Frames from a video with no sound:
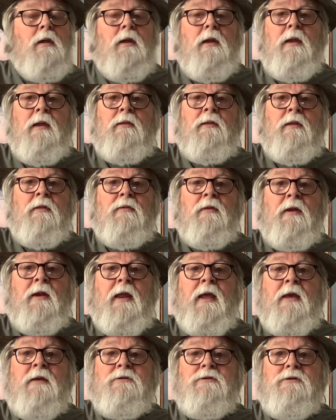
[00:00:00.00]
and then the
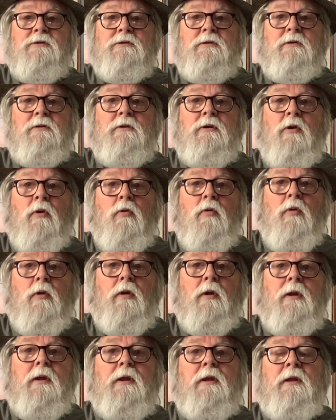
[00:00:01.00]
next
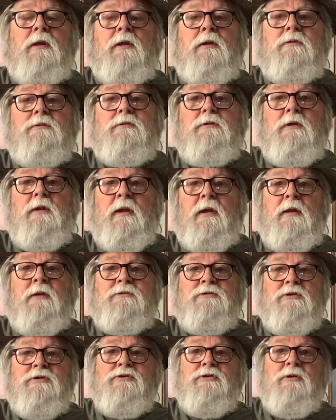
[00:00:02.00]
chord is, and
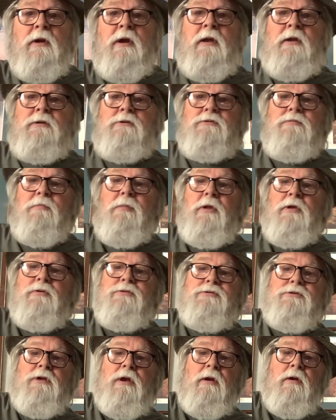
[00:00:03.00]
it's a strange
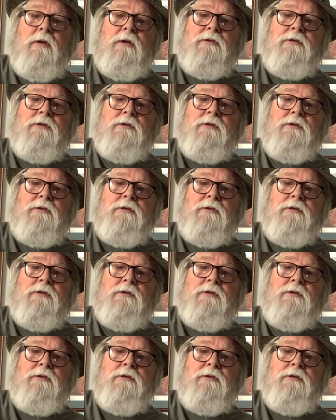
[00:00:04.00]
blues song.